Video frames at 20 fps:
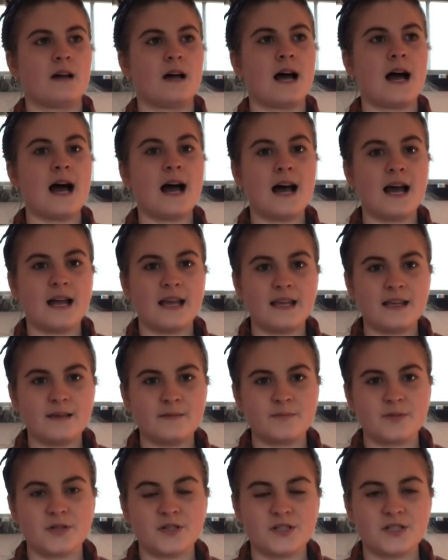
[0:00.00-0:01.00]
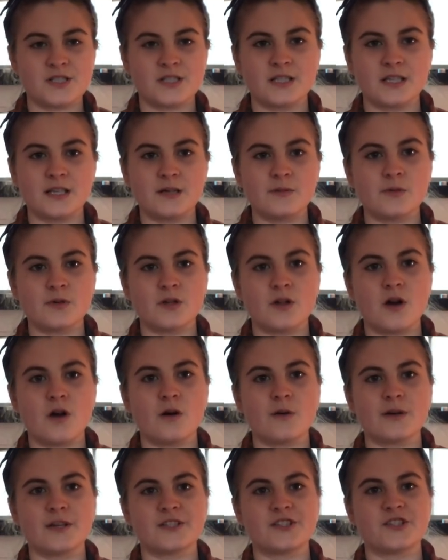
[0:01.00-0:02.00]
I, personally, will
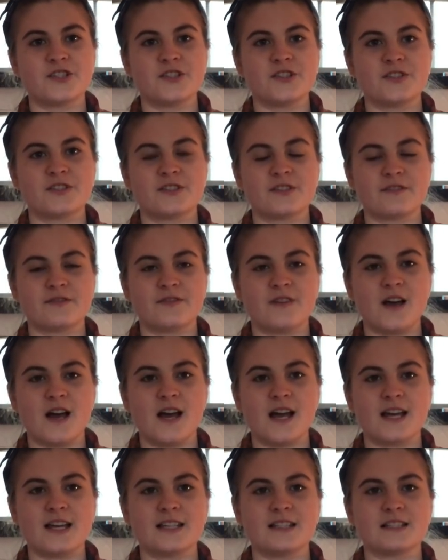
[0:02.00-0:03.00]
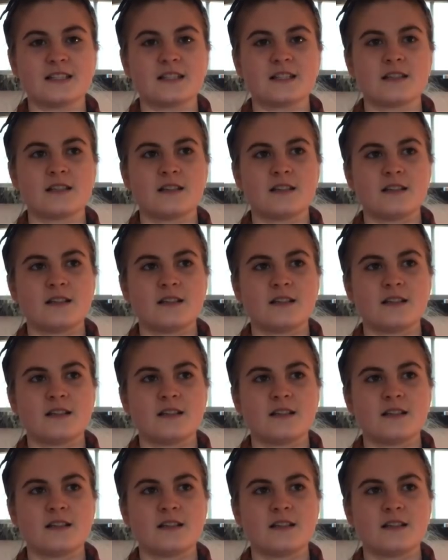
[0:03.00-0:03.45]
always choose to find